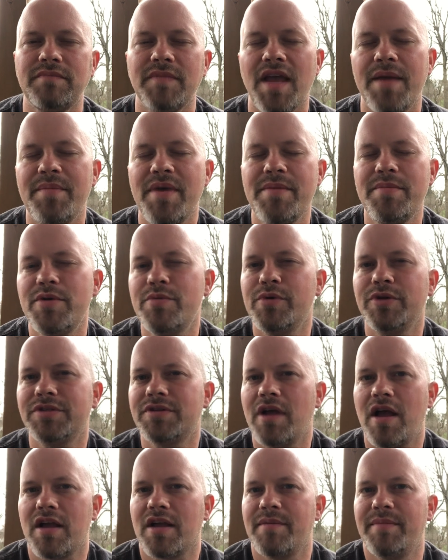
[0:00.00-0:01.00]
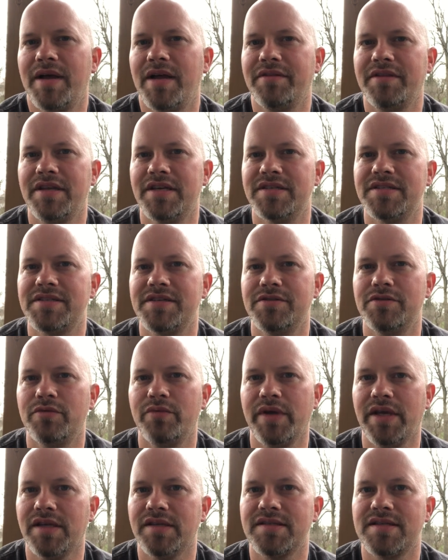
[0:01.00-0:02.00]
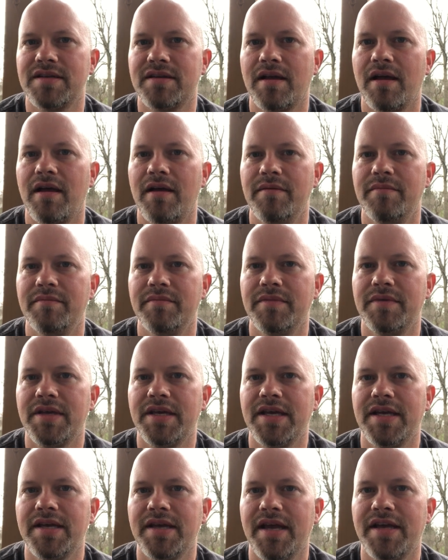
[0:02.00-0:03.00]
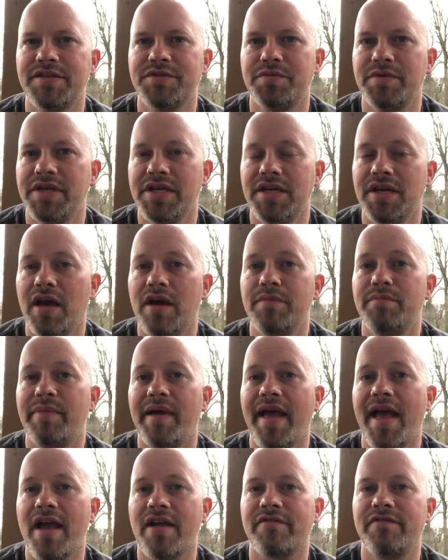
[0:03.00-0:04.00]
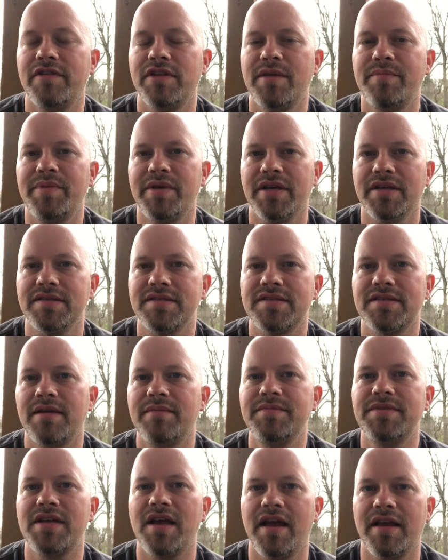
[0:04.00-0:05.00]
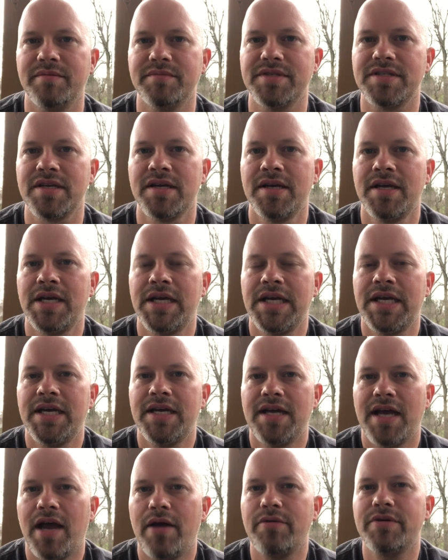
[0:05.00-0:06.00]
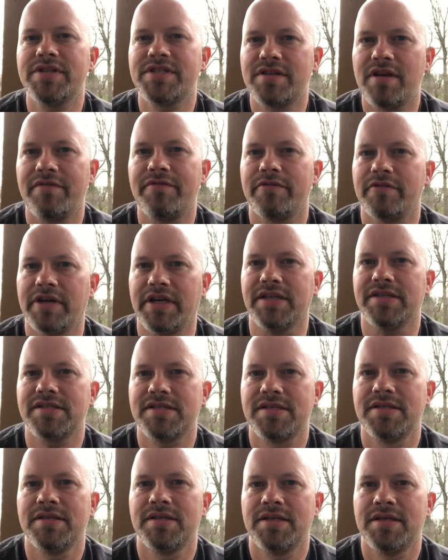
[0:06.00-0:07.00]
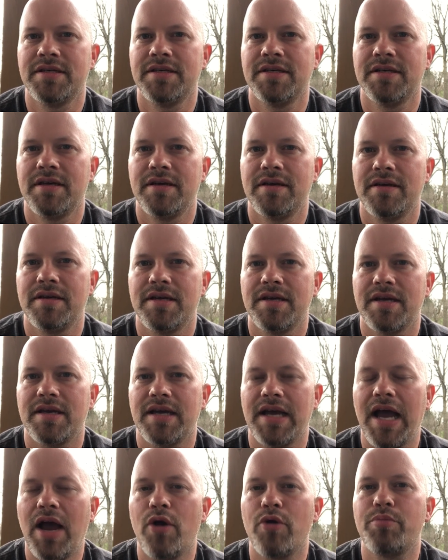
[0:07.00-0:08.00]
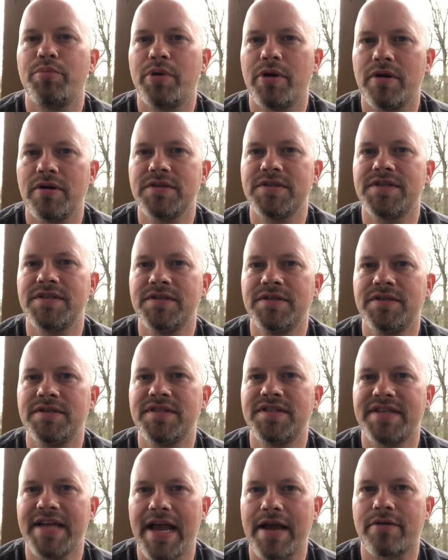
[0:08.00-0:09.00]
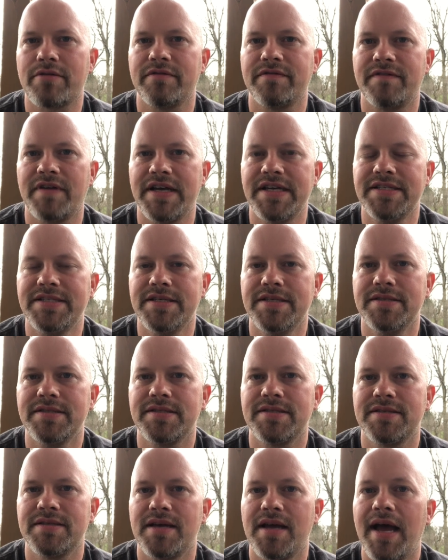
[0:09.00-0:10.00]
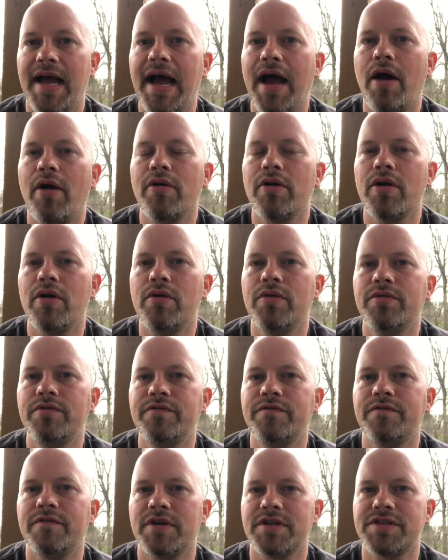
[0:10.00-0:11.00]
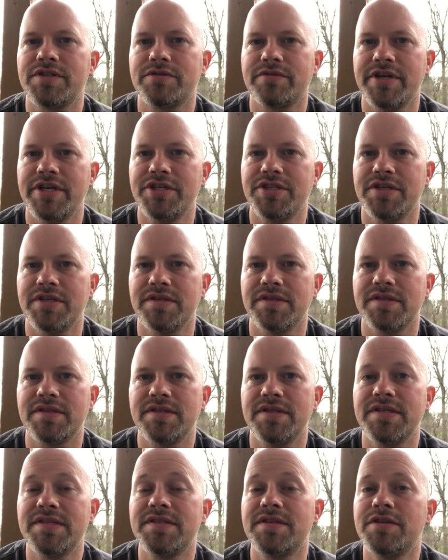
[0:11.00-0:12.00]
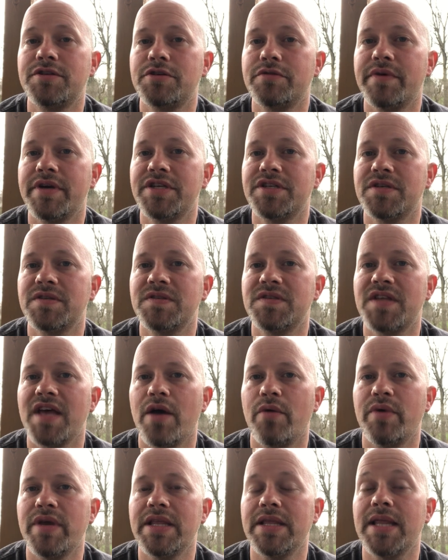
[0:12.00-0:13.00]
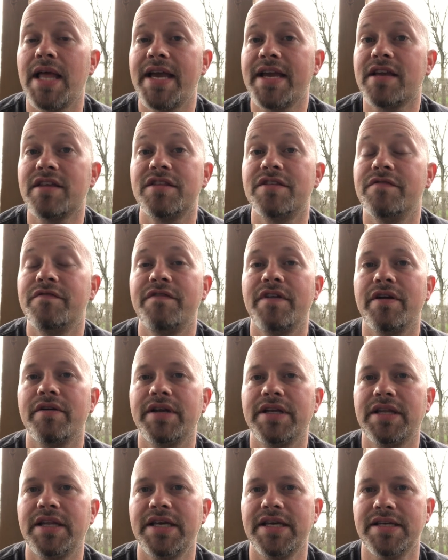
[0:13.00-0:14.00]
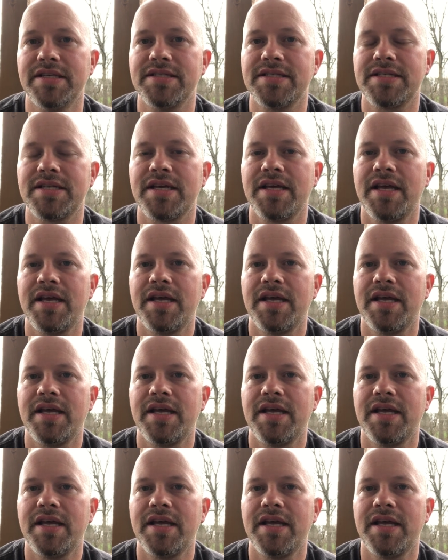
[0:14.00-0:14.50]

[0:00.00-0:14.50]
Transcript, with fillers: and maybe we'll talk about this in the weeks to come eh, as we unpack Philippians, sometimes our sufferings, our personal sacrifices, our own frustrations, the situations that we like the very least,